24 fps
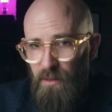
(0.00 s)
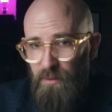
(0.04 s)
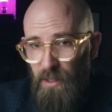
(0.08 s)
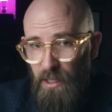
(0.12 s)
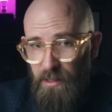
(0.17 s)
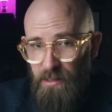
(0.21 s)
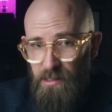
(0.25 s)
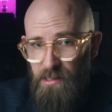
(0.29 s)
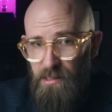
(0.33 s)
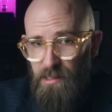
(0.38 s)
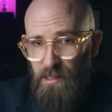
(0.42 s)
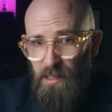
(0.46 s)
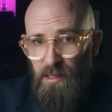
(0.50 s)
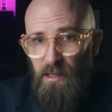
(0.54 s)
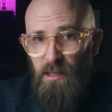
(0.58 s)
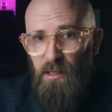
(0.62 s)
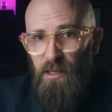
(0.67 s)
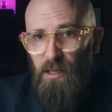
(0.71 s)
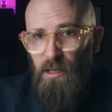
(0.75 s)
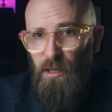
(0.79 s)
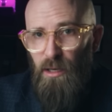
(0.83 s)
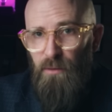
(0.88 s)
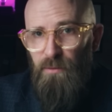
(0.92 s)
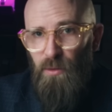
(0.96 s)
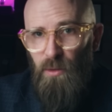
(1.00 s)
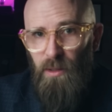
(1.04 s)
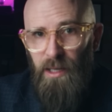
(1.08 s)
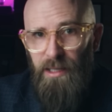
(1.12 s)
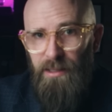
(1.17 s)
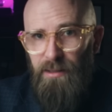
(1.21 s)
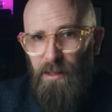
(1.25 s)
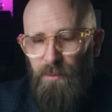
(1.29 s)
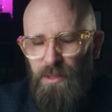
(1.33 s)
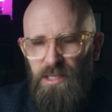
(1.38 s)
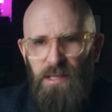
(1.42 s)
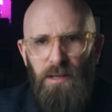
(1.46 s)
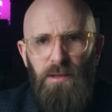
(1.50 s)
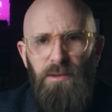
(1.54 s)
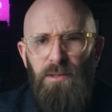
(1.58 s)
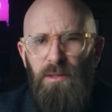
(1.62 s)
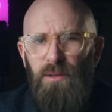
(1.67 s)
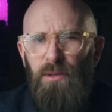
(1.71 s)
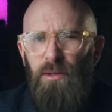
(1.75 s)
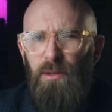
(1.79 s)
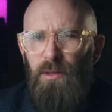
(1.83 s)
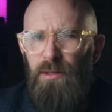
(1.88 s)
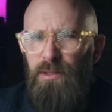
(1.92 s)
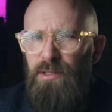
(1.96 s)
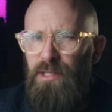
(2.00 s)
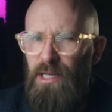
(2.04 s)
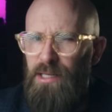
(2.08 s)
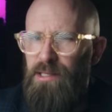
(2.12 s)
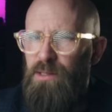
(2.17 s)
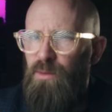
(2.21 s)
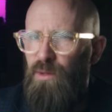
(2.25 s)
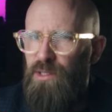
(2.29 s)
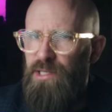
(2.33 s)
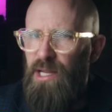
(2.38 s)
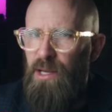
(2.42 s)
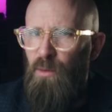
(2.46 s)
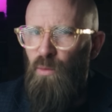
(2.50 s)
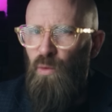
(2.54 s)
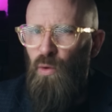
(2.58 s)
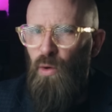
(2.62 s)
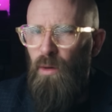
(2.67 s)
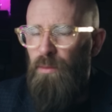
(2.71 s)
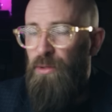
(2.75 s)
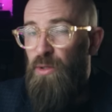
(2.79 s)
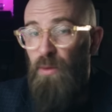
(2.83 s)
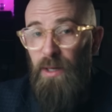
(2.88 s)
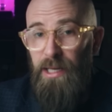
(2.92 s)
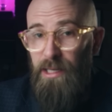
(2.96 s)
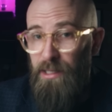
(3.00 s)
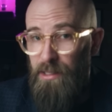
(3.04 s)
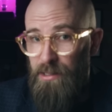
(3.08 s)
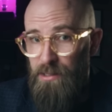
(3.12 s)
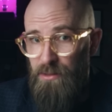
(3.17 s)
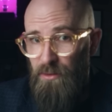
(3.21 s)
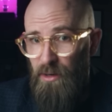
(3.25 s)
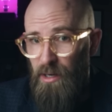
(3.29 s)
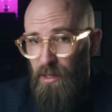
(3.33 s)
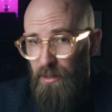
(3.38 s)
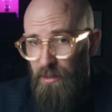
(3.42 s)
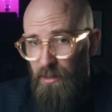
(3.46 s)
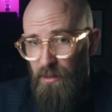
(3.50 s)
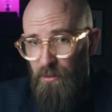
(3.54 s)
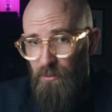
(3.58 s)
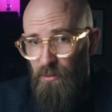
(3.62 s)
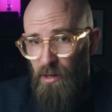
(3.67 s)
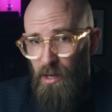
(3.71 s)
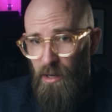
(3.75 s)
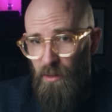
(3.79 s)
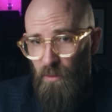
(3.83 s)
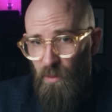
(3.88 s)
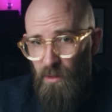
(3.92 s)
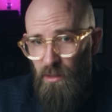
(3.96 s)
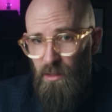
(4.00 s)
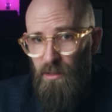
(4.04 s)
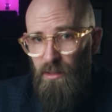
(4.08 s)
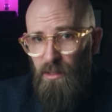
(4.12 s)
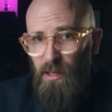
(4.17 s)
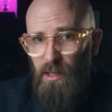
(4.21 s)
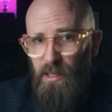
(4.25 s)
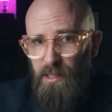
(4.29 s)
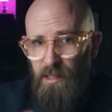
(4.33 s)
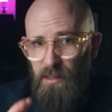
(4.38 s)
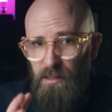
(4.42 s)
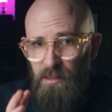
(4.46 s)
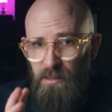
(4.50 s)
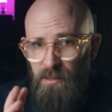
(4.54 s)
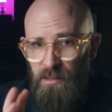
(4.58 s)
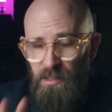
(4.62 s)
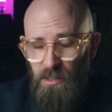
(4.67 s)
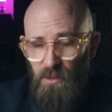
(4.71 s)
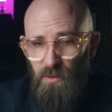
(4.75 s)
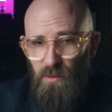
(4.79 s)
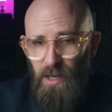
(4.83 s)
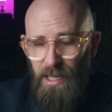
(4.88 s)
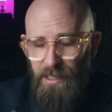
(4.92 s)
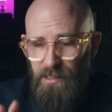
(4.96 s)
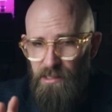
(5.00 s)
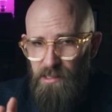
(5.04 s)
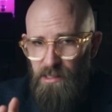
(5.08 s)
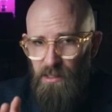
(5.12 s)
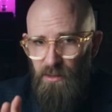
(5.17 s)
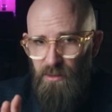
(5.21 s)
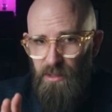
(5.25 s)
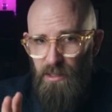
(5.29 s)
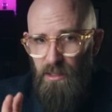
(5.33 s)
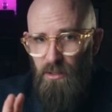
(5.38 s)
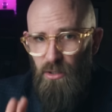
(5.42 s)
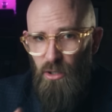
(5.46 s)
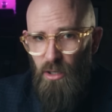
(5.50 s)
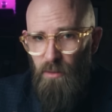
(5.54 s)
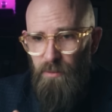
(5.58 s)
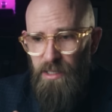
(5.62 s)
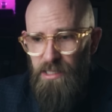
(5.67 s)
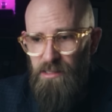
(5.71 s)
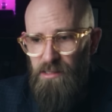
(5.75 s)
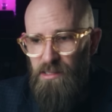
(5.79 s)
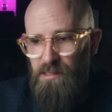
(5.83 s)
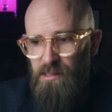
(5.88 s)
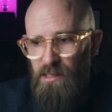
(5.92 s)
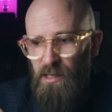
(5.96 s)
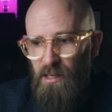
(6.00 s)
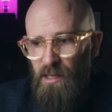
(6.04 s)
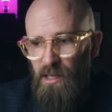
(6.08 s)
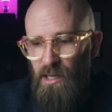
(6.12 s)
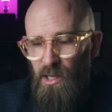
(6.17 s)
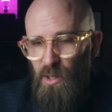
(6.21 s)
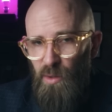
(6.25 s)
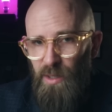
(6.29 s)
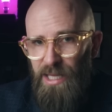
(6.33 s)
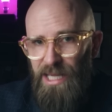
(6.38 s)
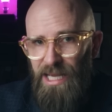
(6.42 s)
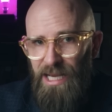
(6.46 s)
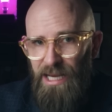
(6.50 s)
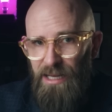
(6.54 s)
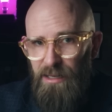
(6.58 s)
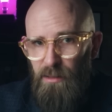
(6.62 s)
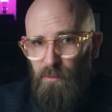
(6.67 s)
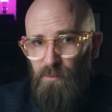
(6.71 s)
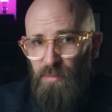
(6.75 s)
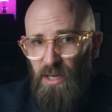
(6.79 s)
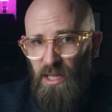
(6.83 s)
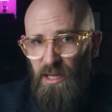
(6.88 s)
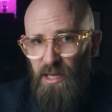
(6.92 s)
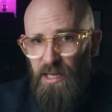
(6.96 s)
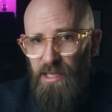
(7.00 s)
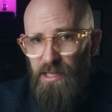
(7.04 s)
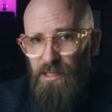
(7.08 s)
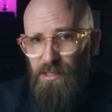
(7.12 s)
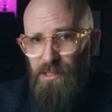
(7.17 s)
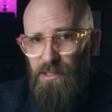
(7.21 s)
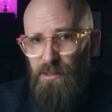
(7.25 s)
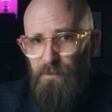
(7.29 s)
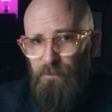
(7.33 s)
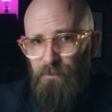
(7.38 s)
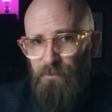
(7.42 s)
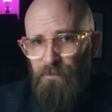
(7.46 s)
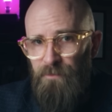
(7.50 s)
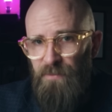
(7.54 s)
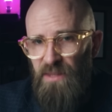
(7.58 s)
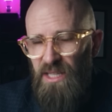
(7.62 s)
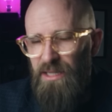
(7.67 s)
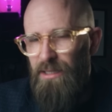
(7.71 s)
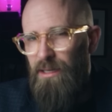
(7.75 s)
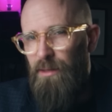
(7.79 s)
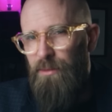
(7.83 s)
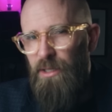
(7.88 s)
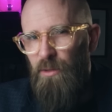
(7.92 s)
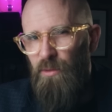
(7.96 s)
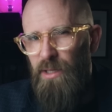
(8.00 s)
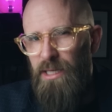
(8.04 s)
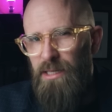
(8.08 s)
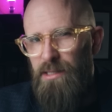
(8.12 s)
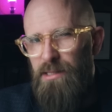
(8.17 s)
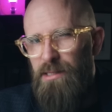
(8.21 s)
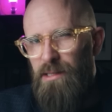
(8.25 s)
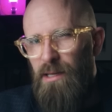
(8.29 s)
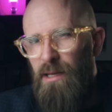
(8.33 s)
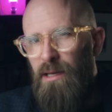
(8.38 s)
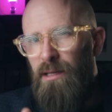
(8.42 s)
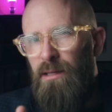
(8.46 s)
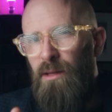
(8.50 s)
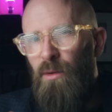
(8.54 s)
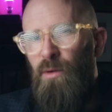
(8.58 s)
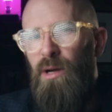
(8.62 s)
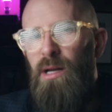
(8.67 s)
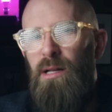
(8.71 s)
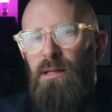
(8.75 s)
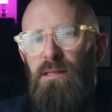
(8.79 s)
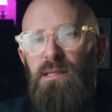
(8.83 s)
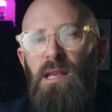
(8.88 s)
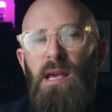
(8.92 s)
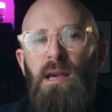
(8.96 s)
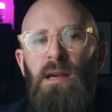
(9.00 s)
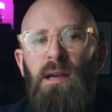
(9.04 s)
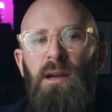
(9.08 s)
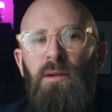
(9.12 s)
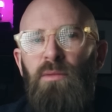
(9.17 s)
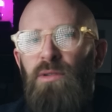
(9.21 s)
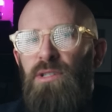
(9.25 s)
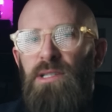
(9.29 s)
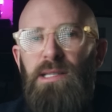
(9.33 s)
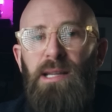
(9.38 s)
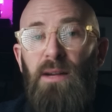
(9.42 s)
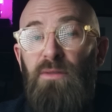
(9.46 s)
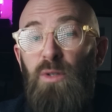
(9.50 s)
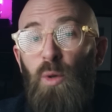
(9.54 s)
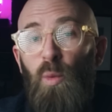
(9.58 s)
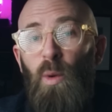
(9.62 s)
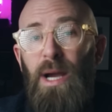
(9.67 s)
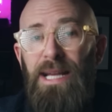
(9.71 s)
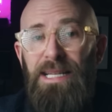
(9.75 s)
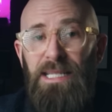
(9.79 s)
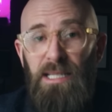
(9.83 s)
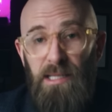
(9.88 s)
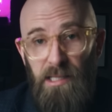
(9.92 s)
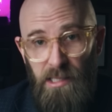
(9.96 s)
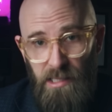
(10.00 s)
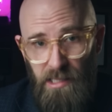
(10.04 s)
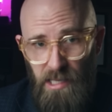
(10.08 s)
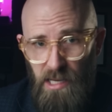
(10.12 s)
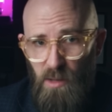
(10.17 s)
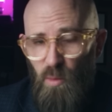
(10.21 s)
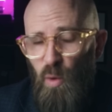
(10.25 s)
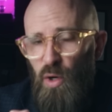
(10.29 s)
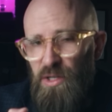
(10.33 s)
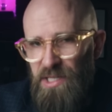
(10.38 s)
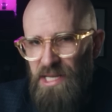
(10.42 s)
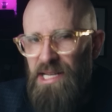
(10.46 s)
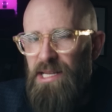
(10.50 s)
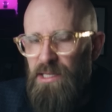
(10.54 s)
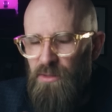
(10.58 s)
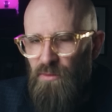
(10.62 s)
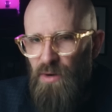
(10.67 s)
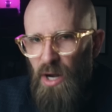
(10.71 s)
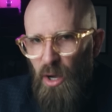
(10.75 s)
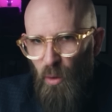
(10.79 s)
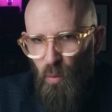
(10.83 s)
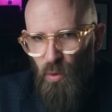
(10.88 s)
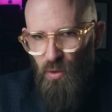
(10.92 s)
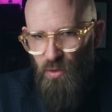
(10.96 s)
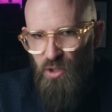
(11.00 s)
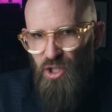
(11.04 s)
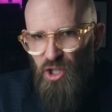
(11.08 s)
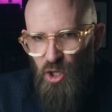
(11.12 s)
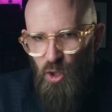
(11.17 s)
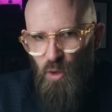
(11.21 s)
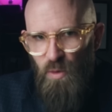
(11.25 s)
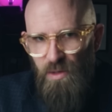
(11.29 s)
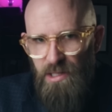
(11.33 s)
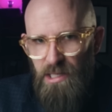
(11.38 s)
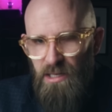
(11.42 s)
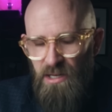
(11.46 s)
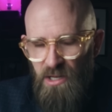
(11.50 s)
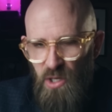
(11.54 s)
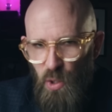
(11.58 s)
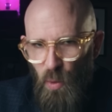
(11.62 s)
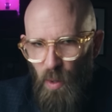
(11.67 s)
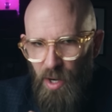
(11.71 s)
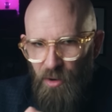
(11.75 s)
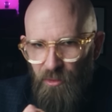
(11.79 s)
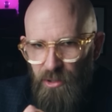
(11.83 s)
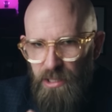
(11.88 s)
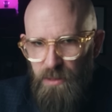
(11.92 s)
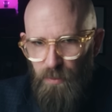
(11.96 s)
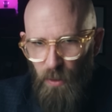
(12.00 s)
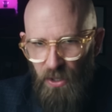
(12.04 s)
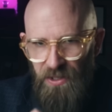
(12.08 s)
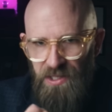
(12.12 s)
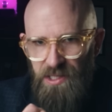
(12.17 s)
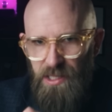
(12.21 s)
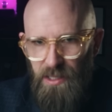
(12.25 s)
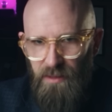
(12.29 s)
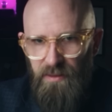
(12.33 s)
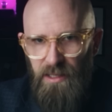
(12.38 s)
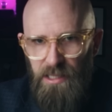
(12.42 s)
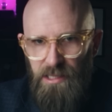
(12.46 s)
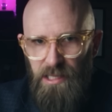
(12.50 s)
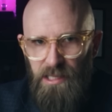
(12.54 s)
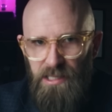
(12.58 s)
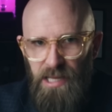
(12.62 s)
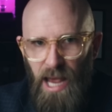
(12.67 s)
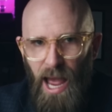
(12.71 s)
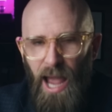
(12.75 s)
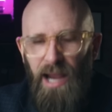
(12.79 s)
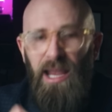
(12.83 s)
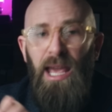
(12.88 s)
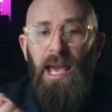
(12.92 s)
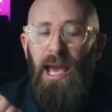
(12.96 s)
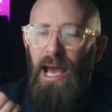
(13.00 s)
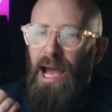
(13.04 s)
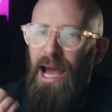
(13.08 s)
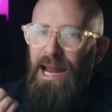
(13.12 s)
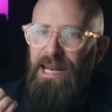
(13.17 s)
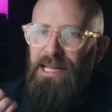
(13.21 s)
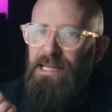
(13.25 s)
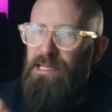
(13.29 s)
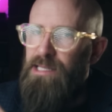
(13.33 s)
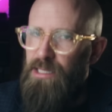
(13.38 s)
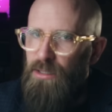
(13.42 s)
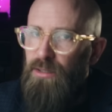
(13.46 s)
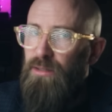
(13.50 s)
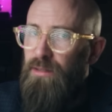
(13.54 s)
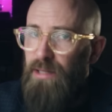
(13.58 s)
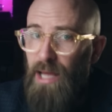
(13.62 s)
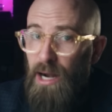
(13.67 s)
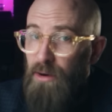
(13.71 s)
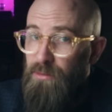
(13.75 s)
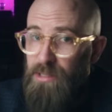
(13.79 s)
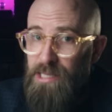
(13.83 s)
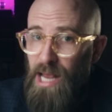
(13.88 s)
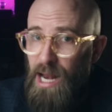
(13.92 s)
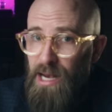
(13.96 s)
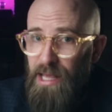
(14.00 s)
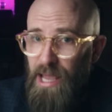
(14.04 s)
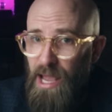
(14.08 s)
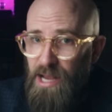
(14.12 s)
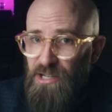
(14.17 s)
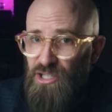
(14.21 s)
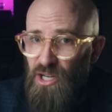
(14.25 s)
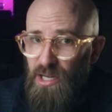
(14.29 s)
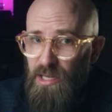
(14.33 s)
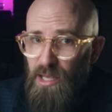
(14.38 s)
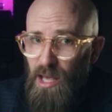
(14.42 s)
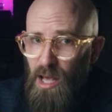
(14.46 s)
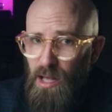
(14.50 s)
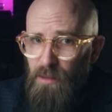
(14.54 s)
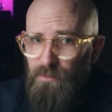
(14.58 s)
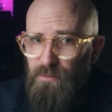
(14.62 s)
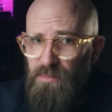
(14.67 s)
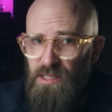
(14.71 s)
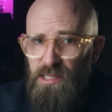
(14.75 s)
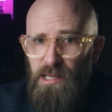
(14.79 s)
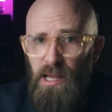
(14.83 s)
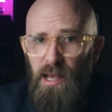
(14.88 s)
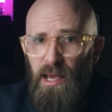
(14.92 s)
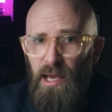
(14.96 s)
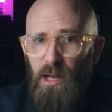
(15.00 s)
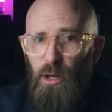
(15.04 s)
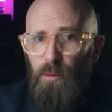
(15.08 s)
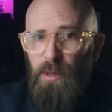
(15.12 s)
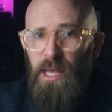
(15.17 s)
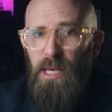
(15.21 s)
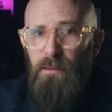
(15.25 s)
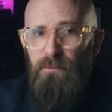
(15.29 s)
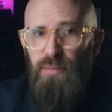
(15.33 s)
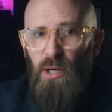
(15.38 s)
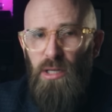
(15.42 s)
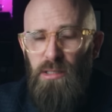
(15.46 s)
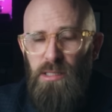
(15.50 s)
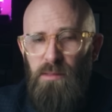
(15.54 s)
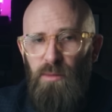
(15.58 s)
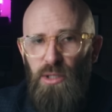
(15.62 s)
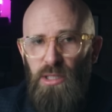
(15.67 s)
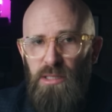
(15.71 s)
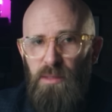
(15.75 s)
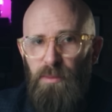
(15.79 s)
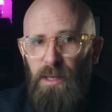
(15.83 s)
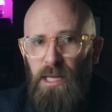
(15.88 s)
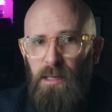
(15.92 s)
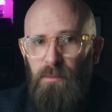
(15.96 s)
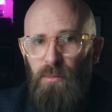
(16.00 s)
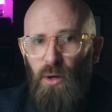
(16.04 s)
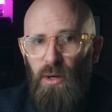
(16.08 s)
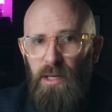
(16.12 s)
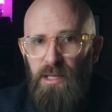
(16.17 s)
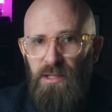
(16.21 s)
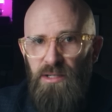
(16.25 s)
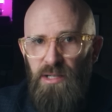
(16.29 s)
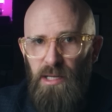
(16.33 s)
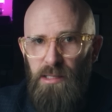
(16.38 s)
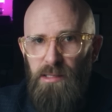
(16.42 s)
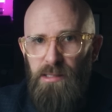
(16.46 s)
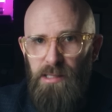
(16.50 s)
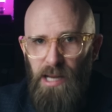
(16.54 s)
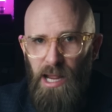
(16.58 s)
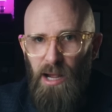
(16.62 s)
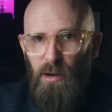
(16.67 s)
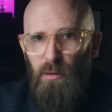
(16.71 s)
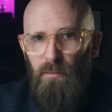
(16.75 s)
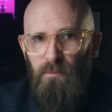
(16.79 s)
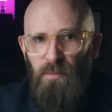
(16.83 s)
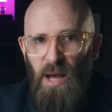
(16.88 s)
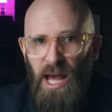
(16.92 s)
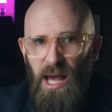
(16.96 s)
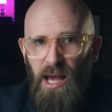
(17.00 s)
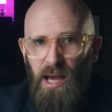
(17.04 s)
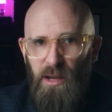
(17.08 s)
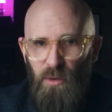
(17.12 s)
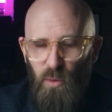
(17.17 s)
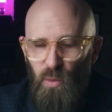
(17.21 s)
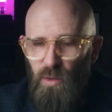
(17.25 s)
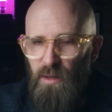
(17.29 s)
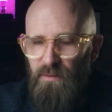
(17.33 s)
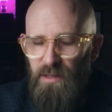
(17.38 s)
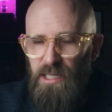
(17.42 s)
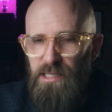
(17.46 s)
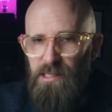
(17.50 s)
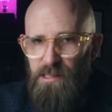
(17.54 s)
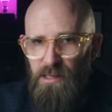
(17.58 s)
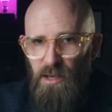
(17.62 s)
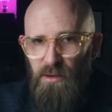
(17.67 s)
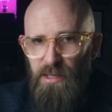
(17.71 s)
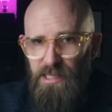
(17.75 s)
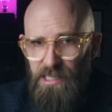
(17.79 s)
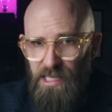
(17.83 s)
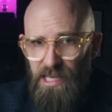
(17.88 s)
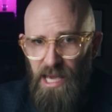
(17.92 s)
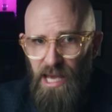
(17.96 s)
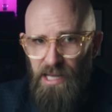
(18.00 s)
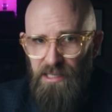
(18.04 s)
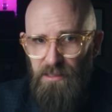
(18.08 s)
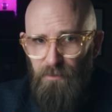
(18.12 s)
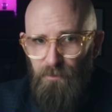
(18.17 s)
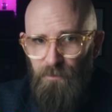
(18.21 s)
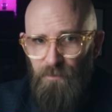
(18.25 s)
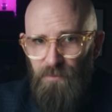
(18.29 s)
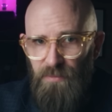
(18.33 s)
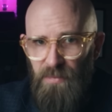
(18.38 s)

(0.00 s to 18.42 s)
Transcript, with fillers: If you'd like to see a full length episode or just what a war between Israel and Iran would look like, do let us know in the comments. We can oblige. In the coming weeks, the world will just have to wait and see what Israel will choose to do in response to this attack, and until that retaliation comes, it'll be impossible to pinpoint just how bad all of this is going to get.